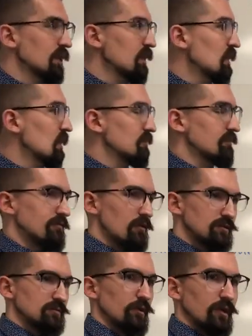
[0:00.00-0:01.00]
Uh, the
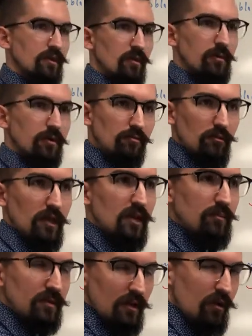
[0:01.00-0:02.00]
first one, and they're both related,
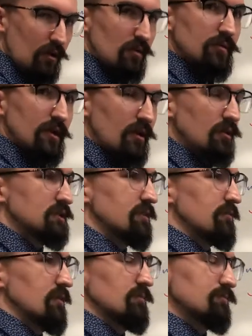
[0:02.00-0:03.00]
but they are they are
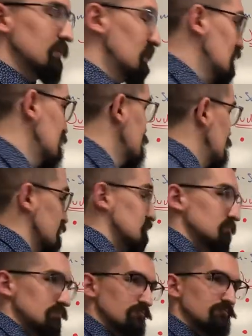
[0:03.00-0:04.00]
different, uh, but
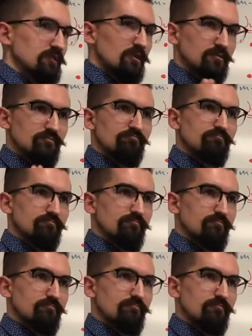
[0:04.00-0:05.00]
they're
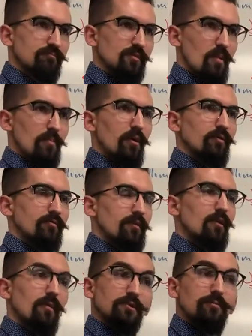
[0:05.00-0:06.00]
they're both
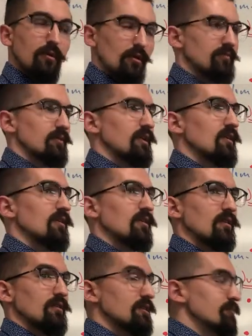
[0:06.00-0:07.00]
very much part of uh,
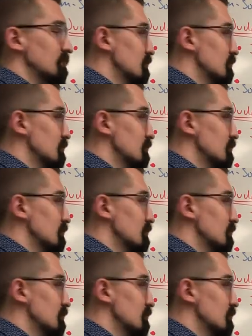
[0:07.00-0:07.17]
our human